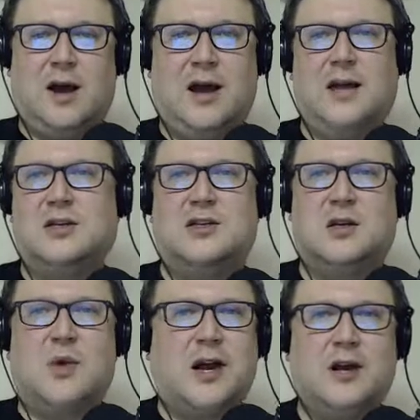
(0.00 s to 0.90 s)
I hate to
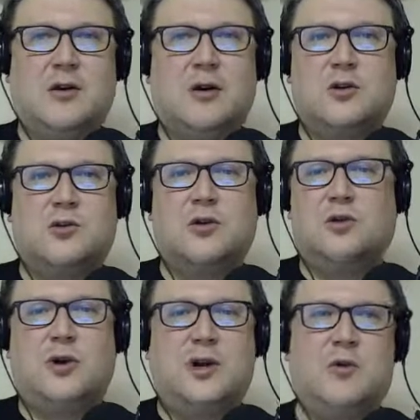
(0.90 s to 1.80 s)
see my heroes
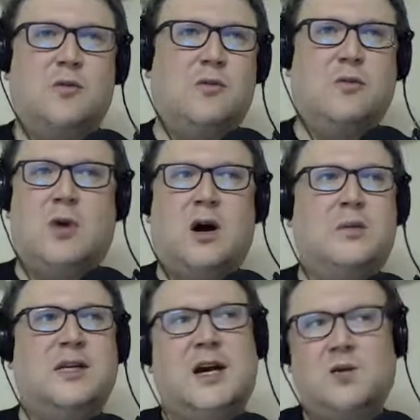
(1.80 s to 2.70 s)
retreating.
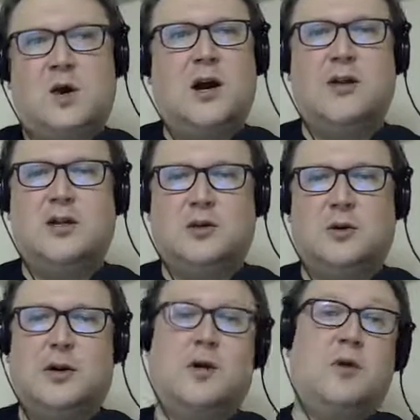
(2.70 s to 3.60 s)
Mom, Dad, why are they
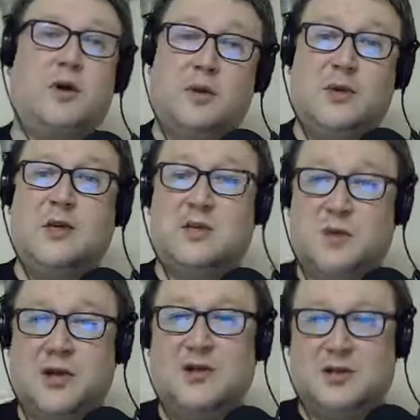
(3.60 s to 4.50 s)
doing that? Well, let me
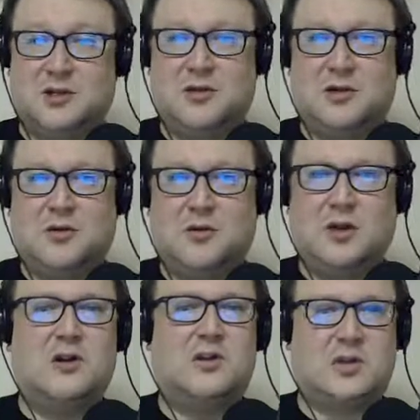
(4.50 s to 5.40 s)
explain this to you.
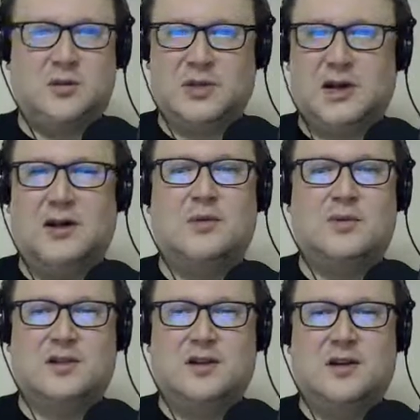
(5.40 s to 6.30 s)
You know,
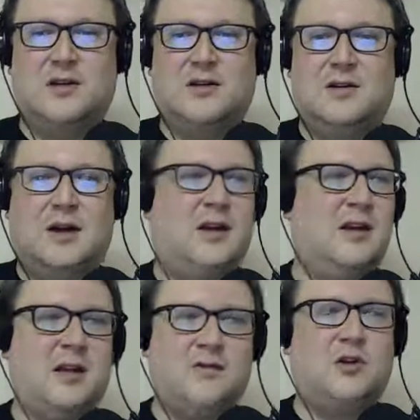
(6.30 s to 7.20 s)
sometimes,
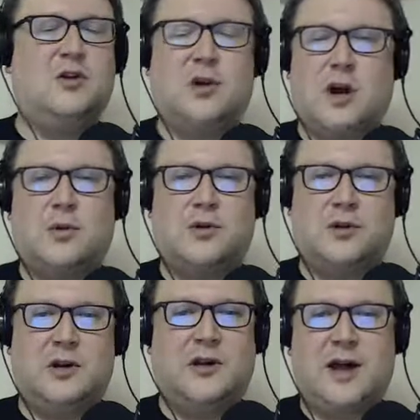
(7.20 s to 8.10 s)
and it gives you the
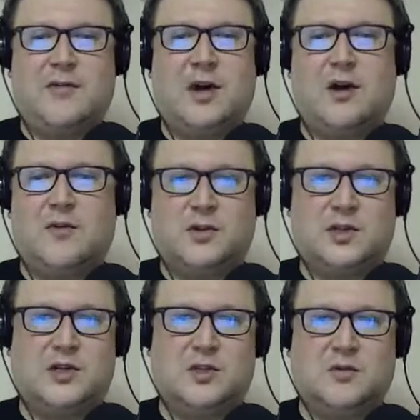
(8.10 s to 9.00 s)
opportunity to have that
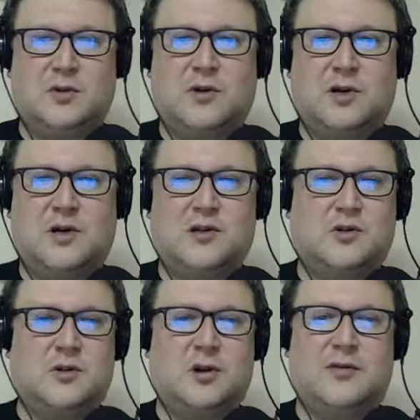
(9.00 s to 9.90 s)
conversation with your
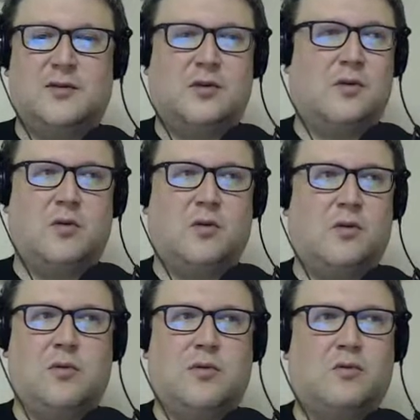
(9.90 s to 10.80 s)
kids or whatever,
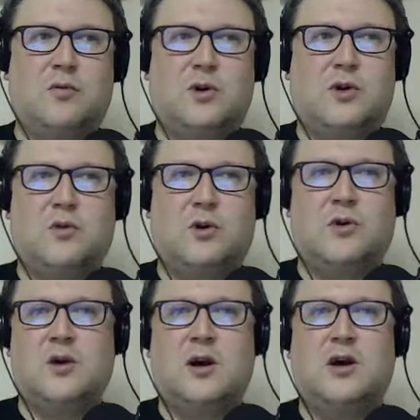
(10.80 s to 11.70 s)
or you know, when
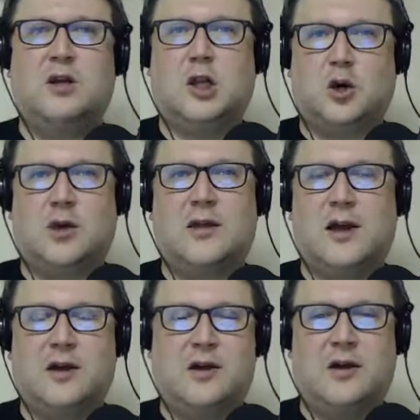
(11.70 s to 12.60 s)
you're young,
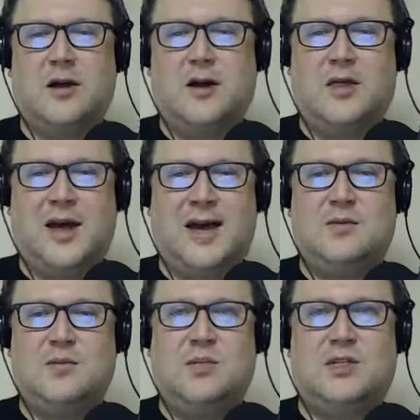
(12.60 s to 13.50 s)
learning
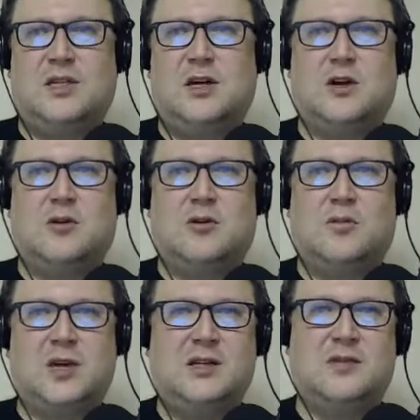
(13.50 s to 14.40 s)
that
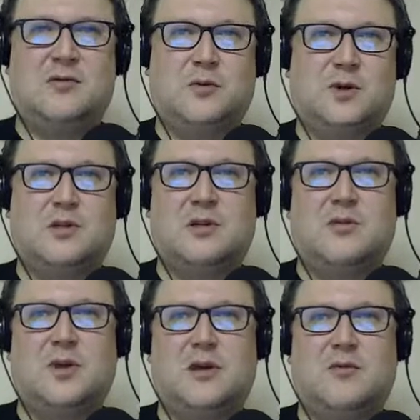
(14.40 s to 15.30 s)
particular piece of
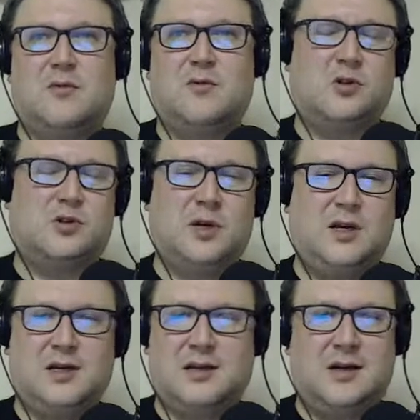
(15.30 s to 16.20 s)
wisdom that
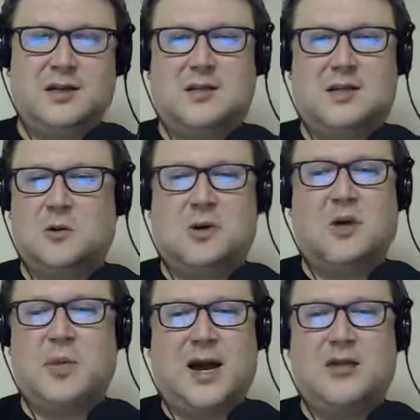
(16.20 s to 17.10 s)
retreat is not
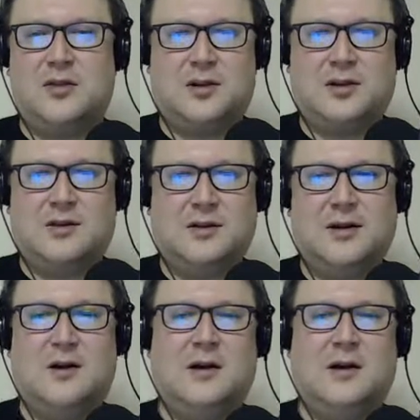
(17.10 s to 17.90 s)
necessarily a bad thing.